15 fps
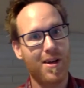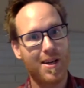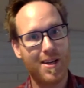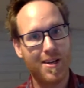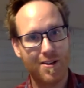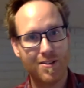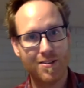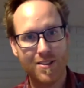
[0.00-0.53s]

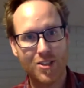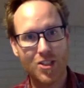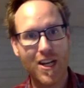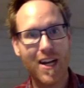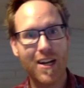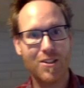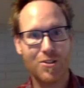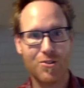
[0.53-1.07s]
Here's the
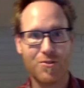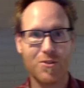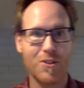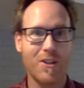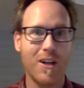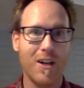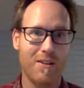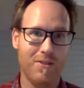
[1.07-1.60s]
challenge for a
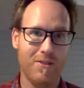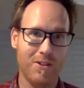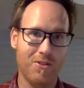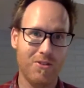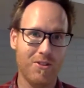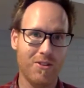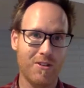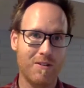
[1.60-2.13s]
lot of
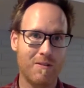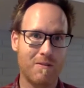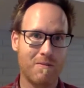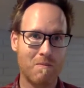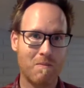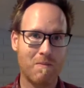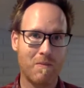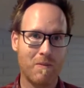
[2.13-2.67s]
us.
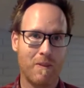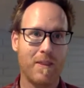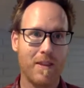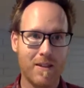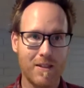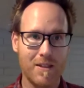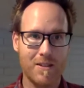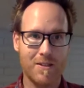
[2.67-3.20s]

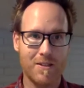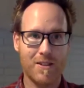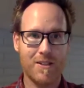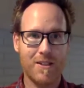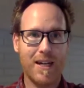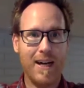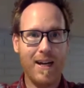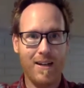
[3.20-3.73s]

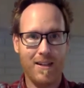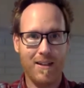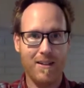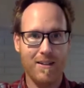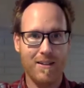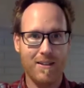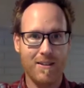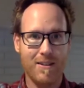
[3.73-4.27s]
Society
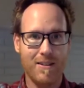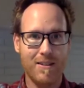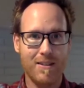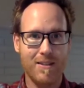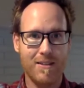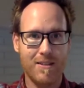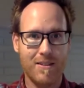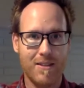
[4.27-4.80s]

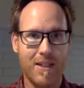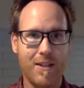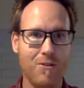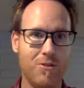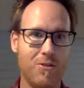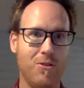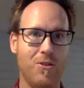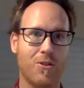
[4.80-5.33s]
tells
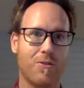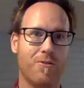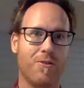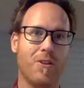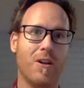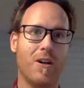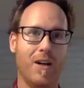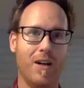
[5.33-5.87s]
you you're
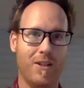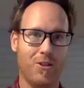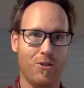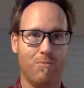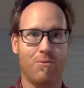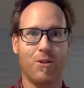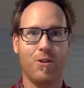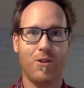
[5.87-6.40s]
flawed and you're
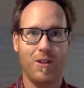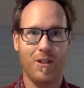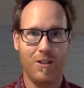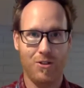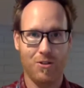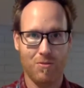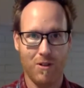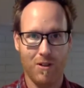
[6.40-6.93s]
broken and
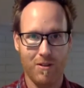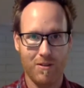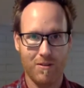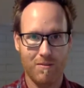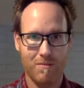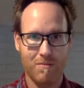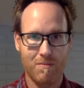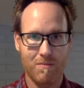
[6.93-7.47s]
you're wrong.
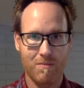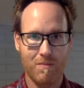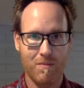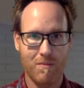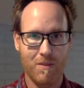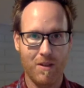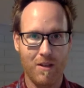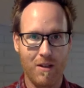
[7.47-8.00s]

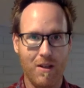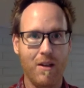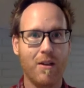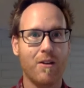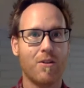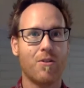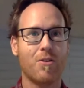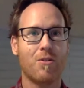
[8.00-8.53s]

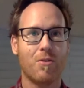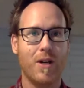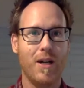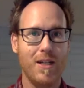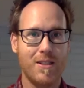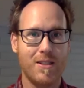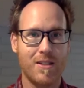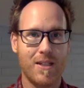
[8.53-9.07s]

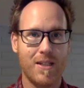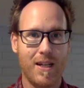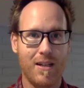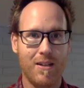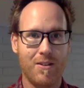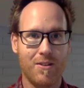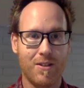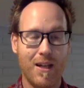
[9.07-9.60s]
Christ
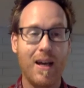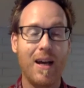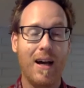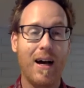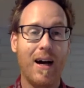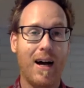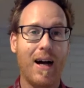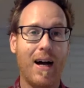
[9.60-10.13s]
says,
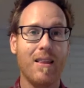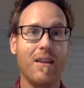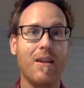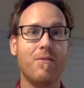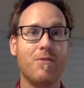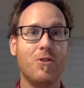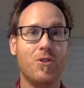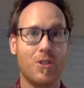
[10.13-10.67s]
I love
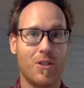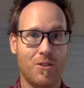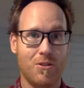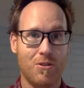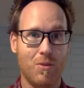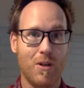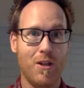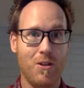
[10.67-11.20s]
you just the
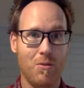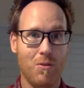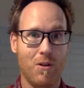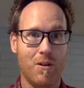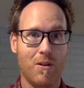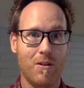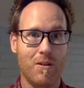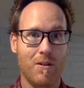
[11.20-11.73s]
way you
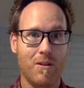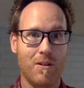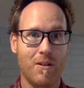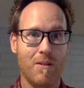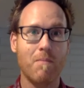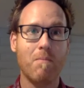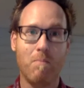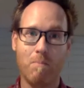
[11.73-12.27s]
are,
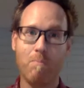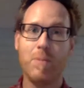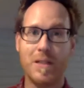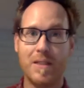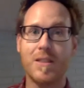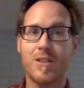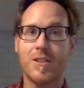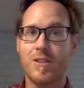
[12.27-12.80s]
but
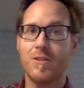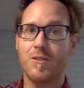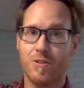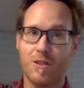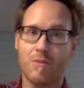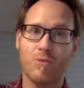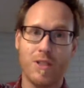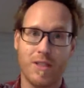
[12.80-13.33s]
there's still
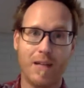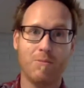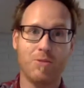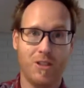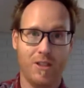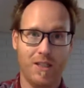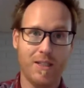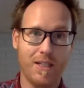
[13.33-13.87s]
some
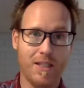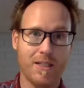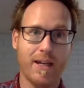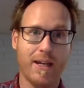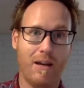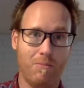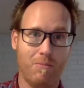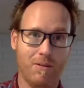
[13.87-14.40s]
redemption that needs to
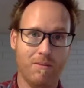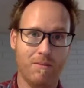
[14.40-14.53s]
happen.